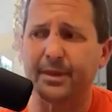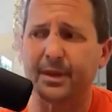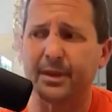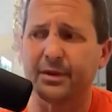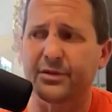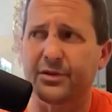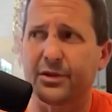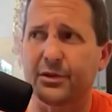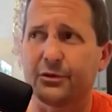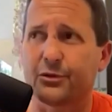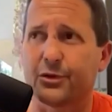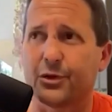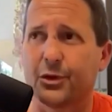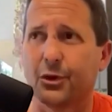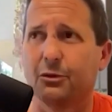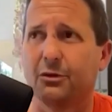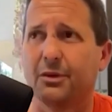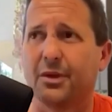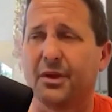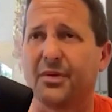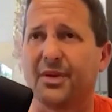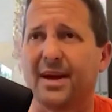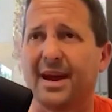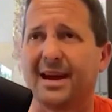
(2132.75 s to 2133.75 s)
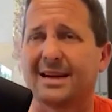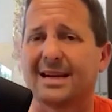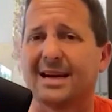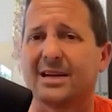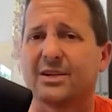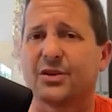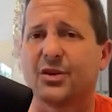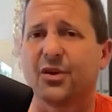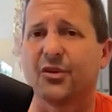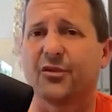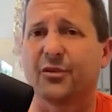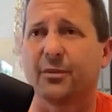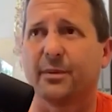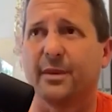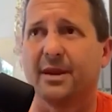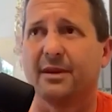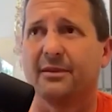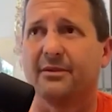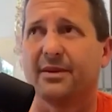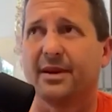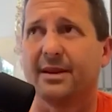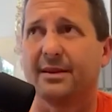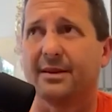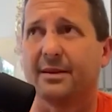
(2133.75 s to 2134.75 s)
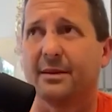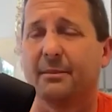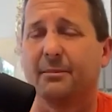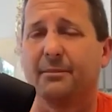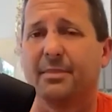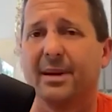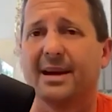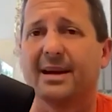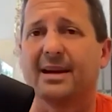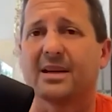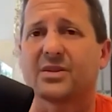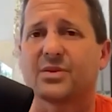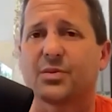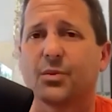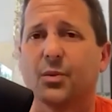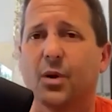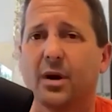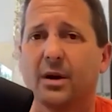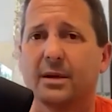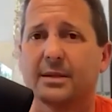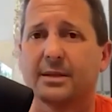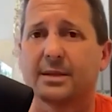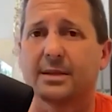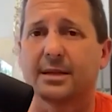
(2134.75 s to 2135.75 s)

So 2 of the things I took from the event, the biggest one.